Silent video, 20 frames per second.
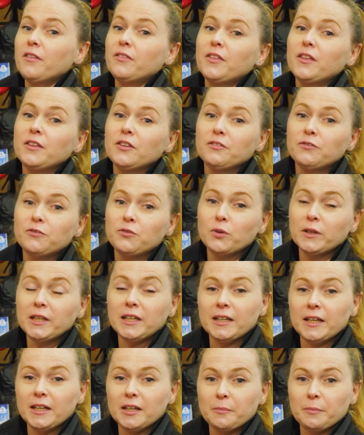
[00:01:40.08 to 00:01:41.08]
then the
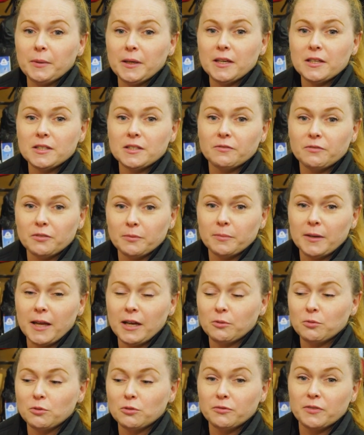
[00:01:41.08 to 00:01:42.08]
forty litre Pearson from
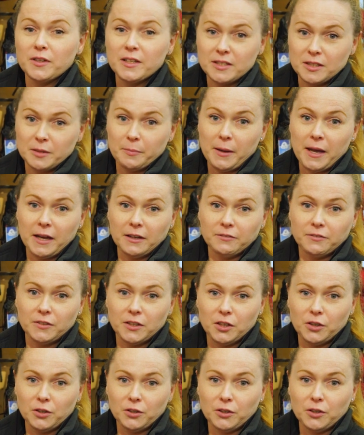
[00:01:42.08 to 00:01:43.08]
Black Wolf is the pack for
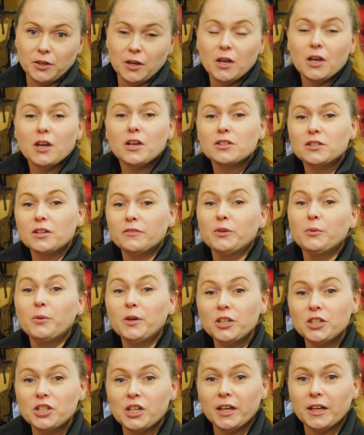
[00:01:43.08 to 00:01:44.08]
you. So if you
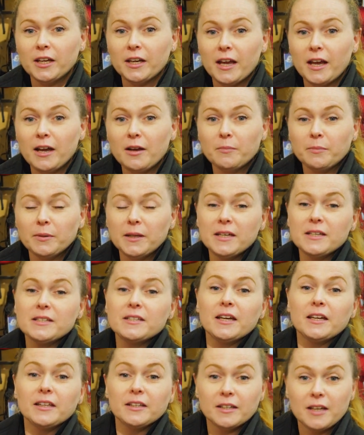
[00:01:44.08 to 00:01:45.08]
want to check it out,
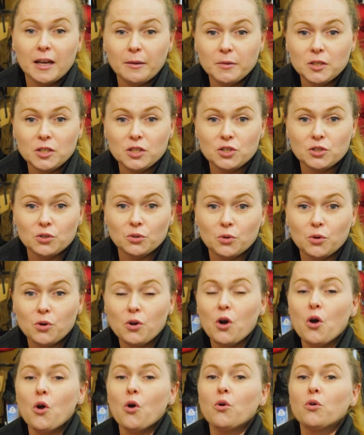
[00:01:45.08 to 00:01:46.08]
please either come in
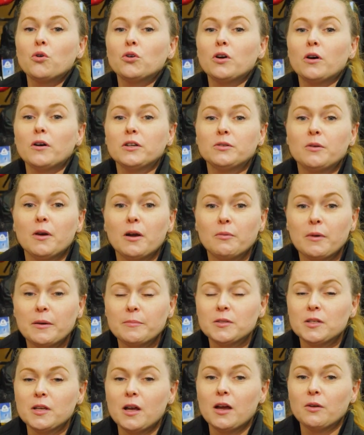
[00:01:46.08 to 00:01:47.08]
store or go onto our
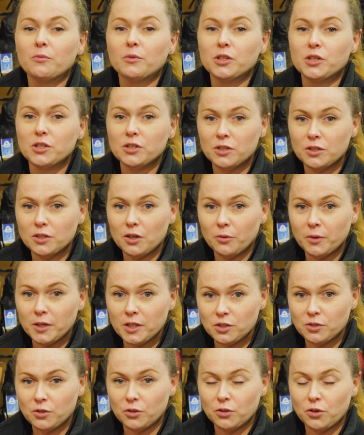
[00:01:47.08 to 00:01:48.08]
website, which is
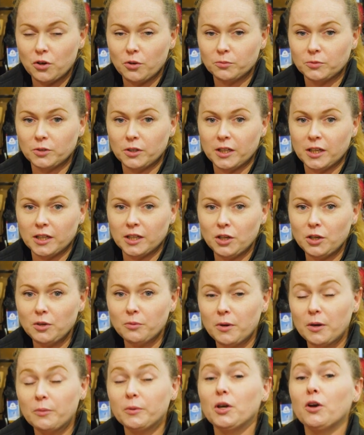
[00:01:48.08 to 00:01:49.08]
snowys dot com dot A
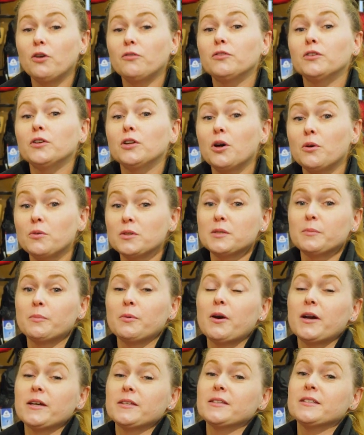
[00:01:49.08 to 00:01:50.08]
U, where we offer lowest
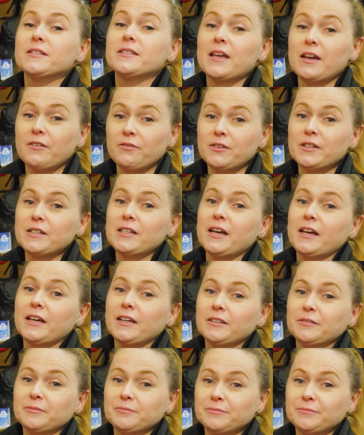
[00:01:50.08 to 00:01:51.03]
prices every day.